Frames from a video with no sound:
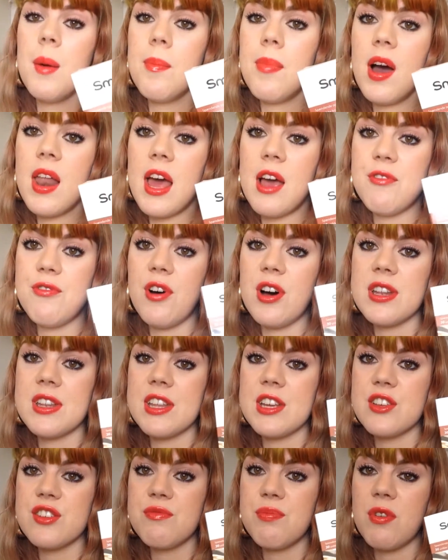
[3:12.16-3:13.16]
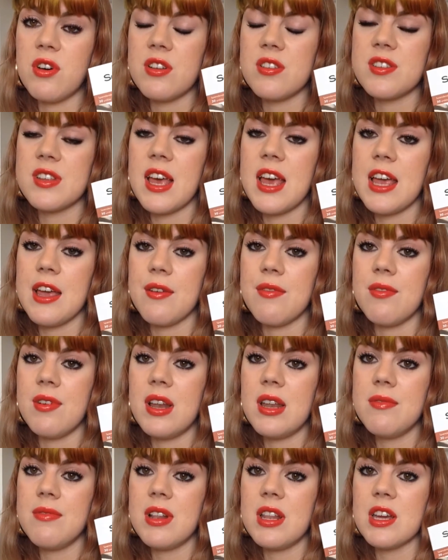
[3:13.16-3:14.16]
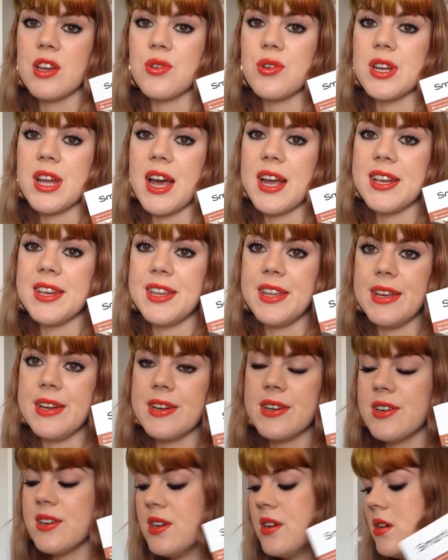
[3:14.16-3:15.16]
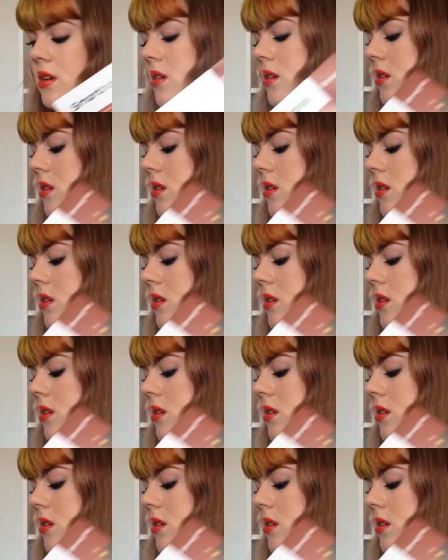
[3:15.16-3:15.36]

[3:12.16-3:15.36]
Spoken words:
But I thought this was a really, really good idea.